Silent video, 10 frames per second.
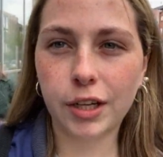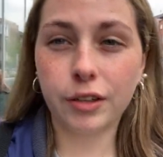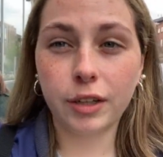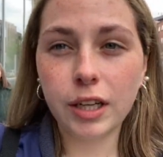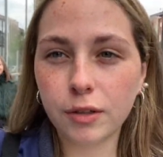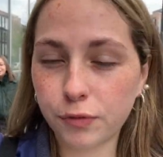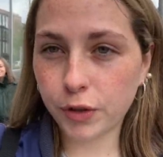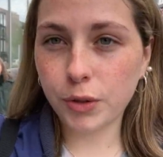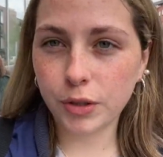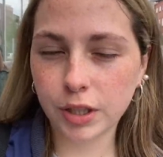Korean
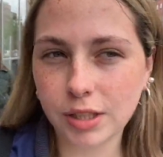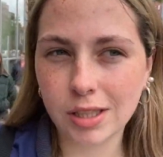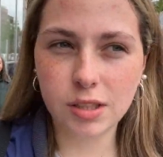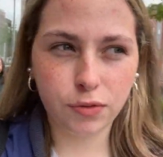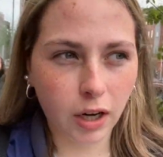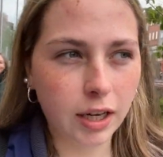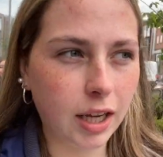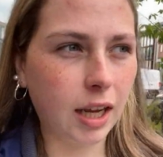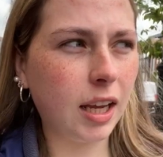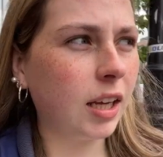food because it's
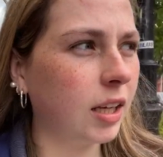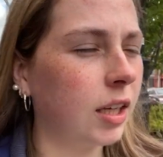Friday.